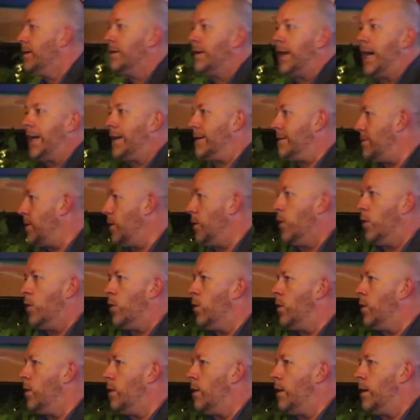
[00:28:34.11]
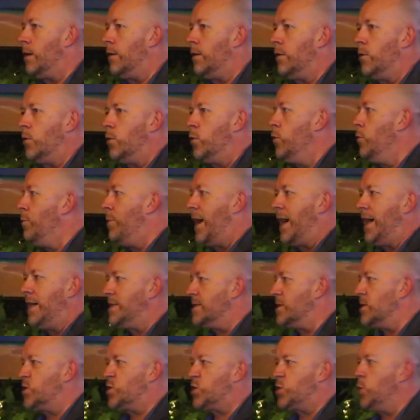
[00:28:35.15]
Like, you know, uh, who
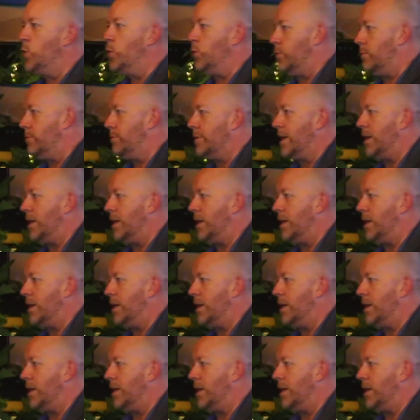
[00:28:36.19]
buys a suit